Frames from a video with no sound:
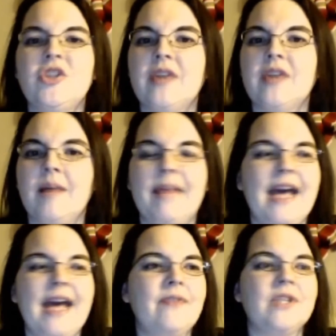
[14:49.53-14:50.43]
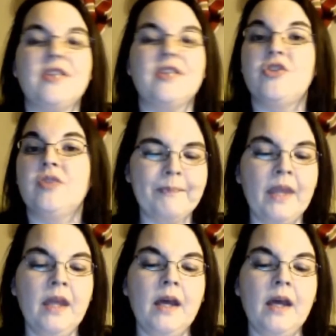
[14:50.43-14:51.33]
Have your kids chew
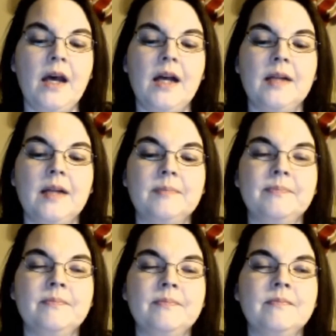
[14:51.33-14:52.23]
gum.